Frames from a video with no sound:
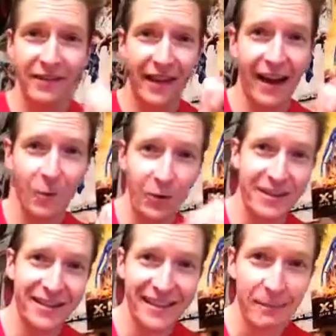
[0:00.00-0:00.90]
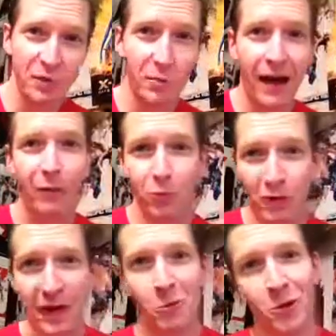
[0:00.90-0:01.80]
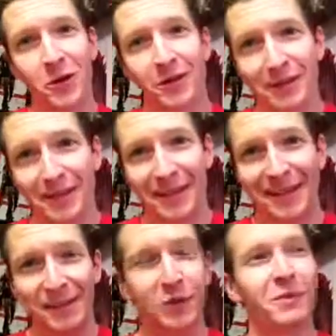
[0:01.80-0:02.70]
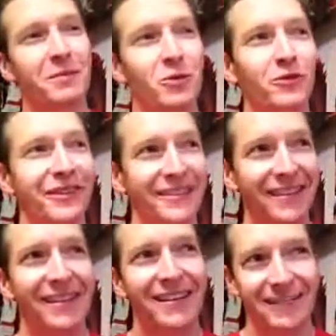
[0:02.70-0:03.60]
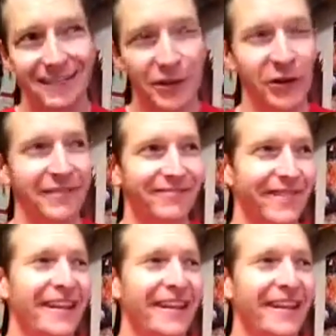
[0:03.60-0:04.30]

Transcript: and I went to the same spot where they were and that they filmed in the movie. Good.